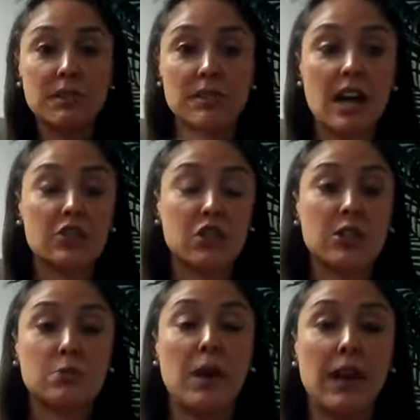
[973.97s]
massage
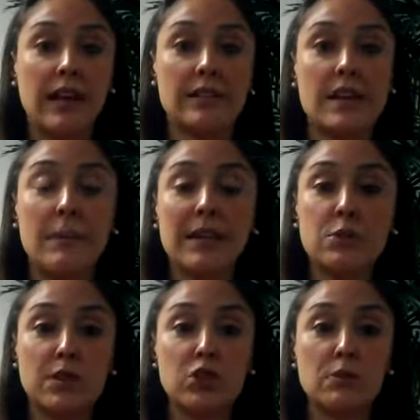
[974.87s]
and
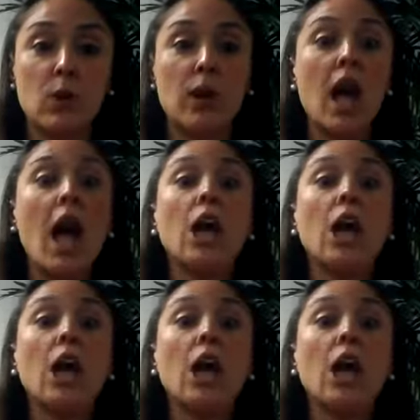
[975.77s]
expression mode.